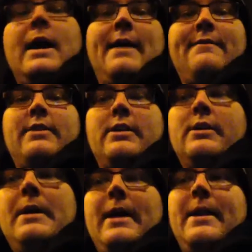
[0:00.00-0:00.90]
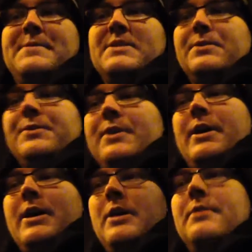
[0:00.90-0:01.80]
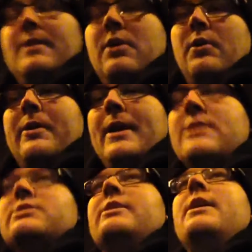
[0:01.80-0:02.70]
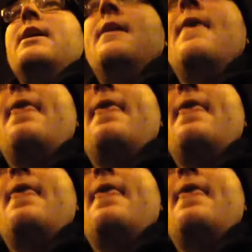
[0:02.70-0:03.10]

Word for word: I have uh, an episode uh, recorded actually.